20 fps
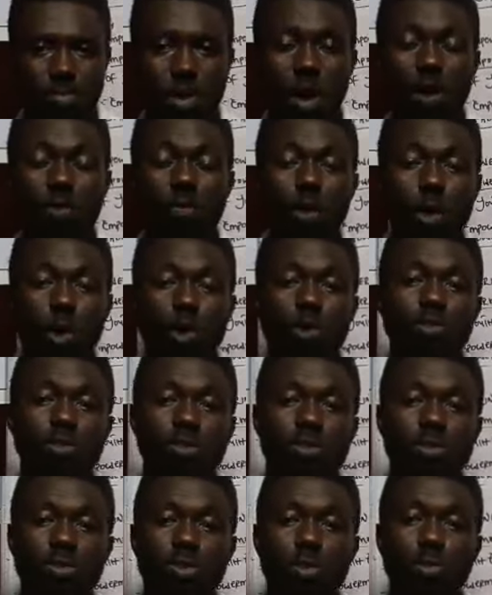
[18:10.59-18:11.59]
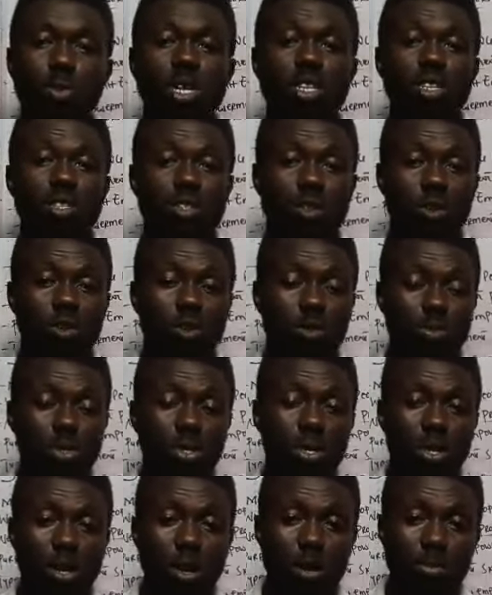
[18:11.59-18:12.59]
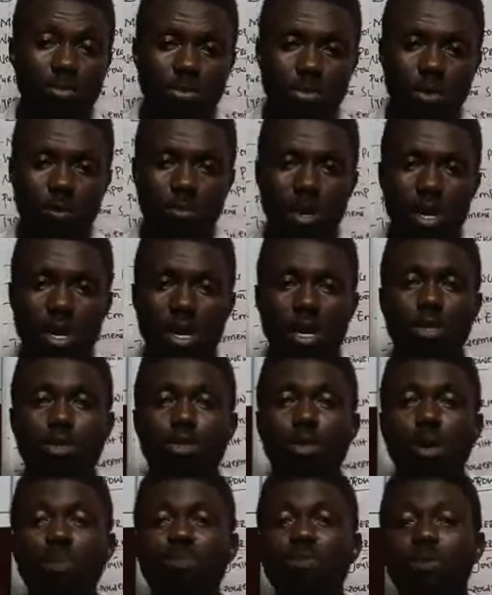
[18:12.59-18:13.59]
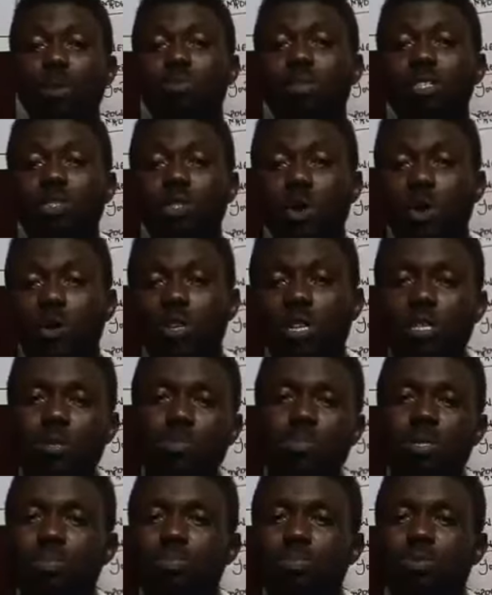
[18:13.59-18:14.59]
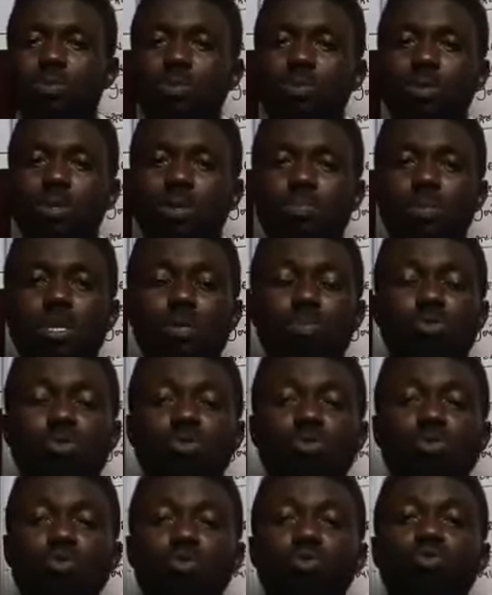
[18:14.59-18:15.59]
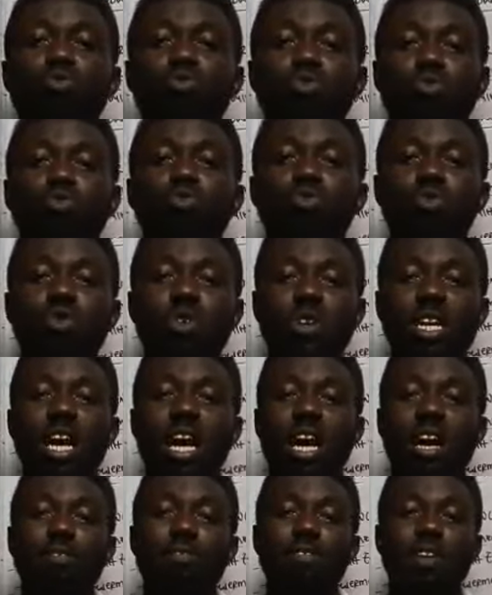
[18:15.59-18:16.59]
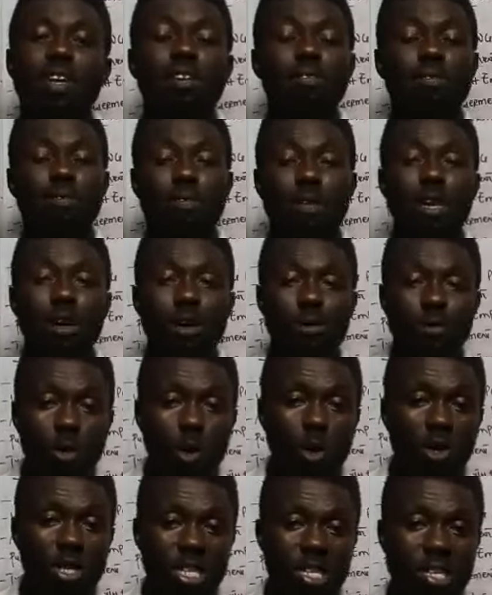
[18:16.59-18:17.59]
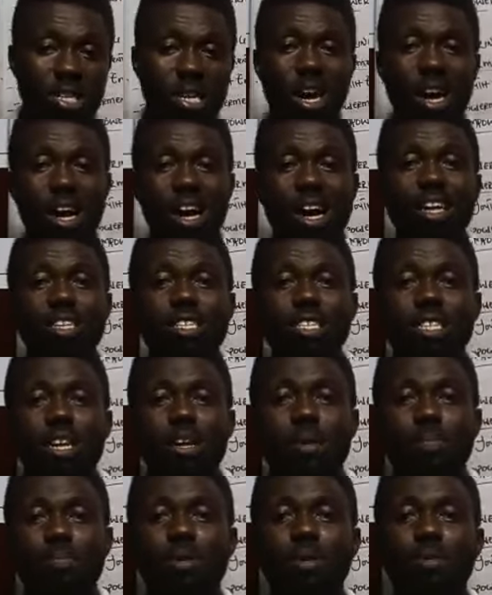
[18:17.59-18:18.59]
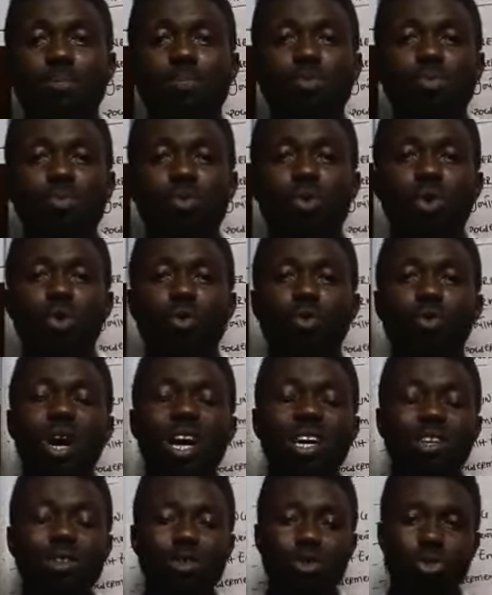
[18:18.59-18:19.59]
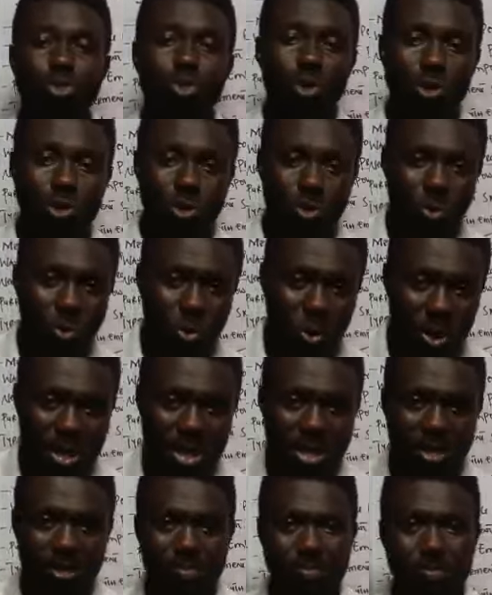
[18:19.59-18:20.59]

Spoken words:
Of course, where does corruption come from? It's come from dishonest people. People who do not have fear of God in their heart. People who are not trustworthy.